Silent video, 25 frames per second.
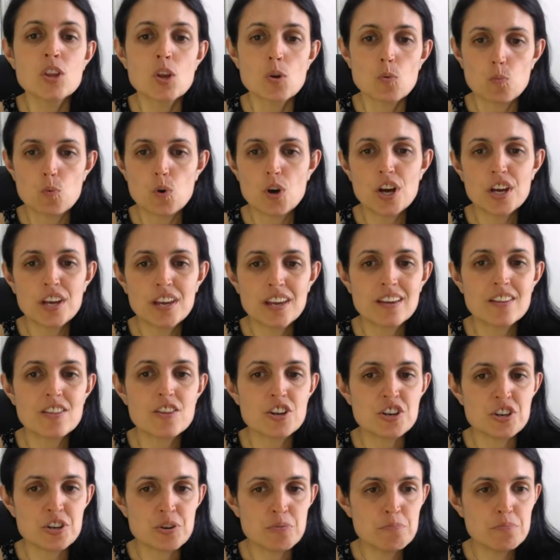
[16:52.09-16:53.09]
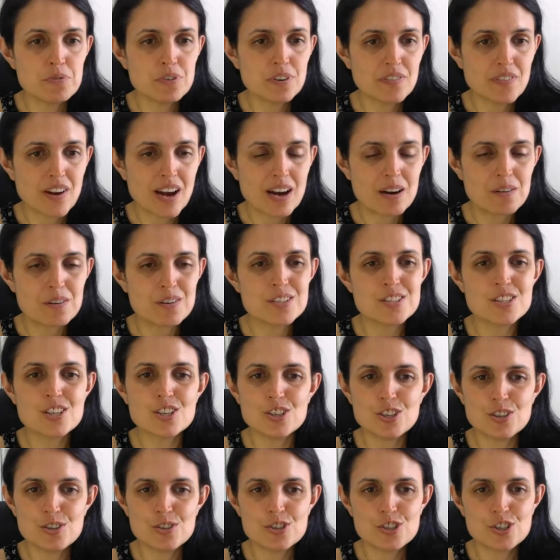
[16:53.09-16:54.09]
working the number of hours that
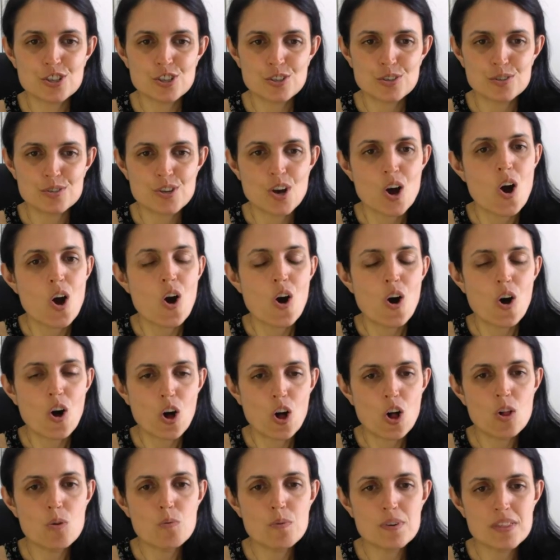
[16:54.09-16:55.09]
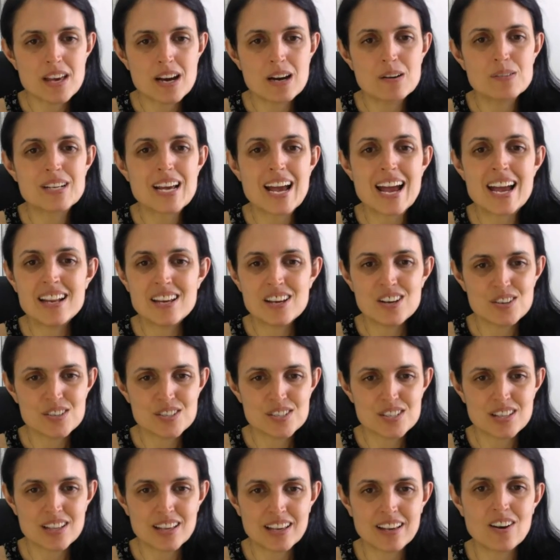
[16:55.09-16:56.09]
you choose, all without any
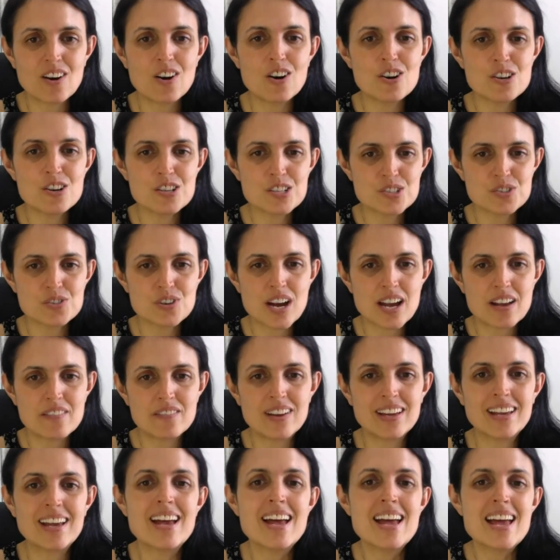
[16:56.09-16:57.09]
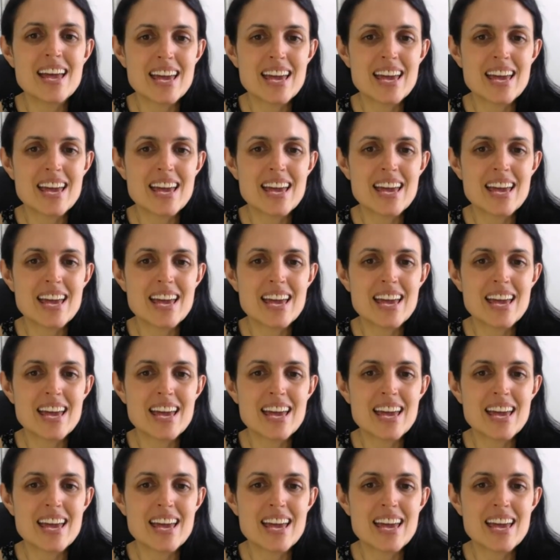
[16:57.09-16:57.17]
hustling or striving,